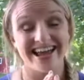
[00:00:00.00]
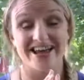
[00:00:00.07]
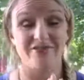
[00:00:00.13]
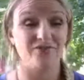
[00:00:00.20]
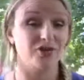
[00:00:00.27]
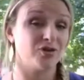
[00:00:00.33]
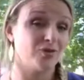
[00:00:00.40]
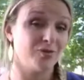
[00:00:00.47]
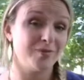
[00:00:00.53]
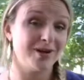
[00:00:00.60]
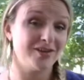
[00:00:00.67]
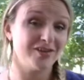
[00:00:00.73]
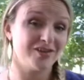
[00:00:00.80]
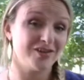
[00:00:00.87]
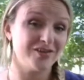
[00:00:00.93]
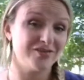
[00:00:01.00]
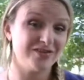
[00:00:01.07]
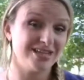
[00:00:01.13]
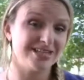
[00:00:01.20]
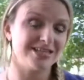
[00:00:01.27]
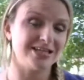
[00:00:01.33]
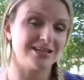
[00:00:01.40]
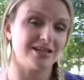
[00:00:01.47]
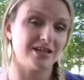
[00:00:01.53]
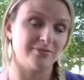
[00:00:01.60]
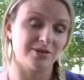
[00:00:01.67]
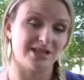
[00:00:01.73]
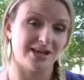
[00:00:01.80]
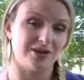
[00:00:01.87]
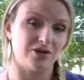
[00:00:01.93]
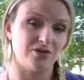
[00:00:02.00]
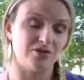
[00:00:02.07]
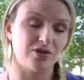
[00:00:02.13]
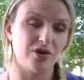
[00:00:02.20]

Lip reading: And for the remainder of this eclipse cycle,